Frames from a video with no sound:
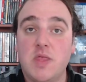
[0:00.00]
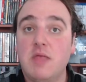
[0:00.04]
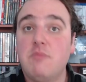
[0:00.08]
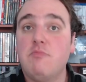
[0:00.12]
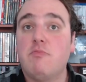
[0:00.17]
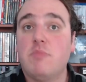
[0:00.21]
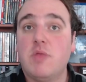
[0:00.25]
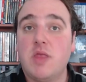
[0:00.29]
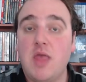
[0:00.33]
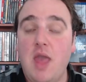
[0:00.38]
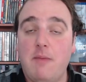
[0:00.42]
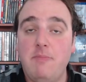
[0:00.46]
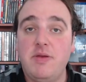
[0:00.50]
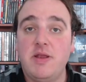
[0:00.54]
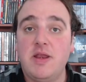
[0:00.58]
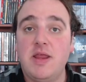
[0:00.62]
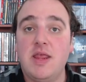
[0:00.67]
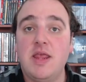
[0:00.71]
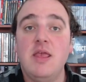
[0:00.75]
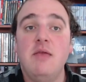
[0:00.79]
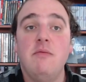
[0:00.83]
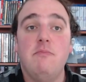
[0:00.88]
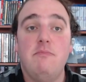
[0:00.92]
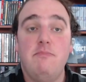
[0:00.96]

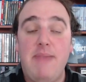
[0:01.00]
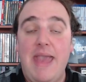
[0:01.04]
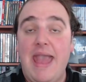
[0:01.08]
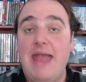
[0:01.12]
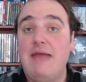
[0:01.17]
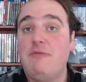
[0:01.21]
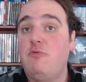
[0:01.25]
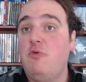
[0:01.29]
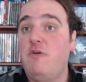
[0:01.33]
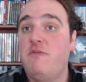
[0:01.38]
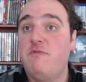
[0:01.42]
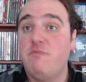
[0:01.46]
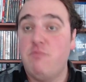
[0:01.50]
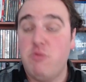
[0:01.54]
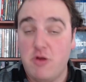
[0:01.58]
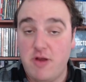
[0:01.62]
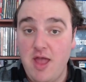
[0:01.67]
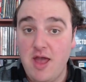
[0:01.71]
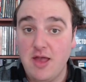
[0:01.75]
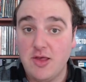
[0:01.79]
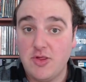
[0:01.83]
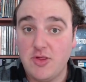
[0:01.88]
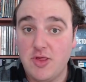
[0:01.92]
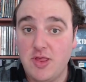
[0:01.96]
company, Bad Wolf
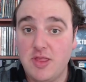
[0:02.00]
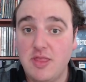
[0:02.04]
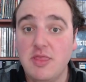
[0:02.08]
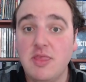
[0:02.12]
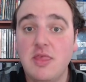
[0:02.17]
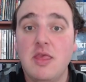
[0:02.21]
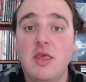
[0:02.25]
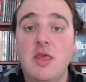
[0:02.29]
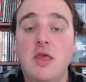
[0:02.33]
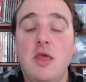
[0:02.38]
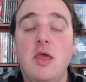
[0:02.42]
Productions.